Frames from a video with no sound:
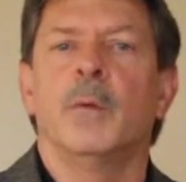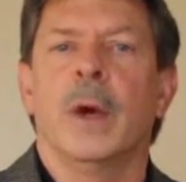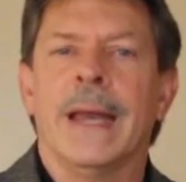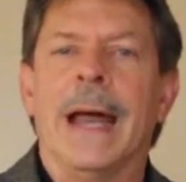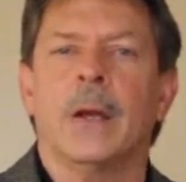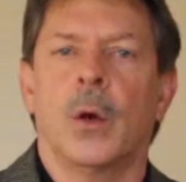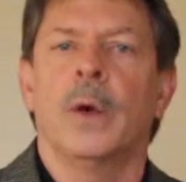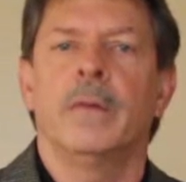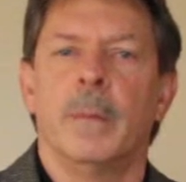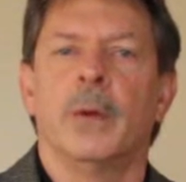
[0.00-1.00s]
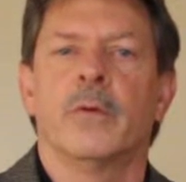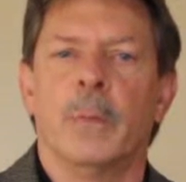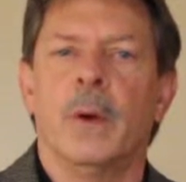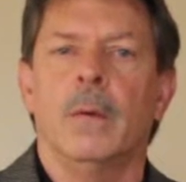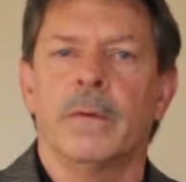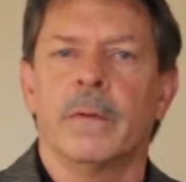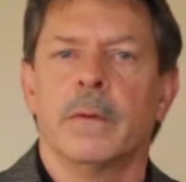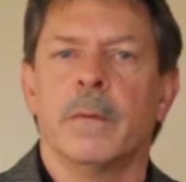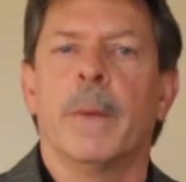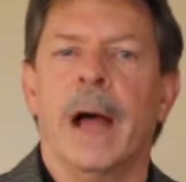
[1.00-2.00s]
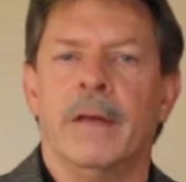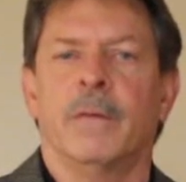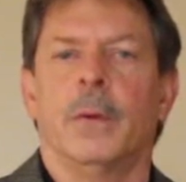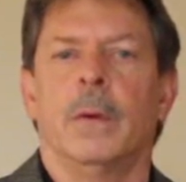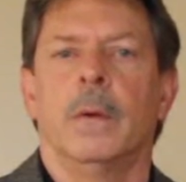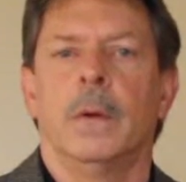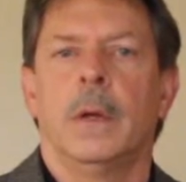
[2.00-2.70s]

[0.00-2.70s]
you are not going to build your bones. It's impossible.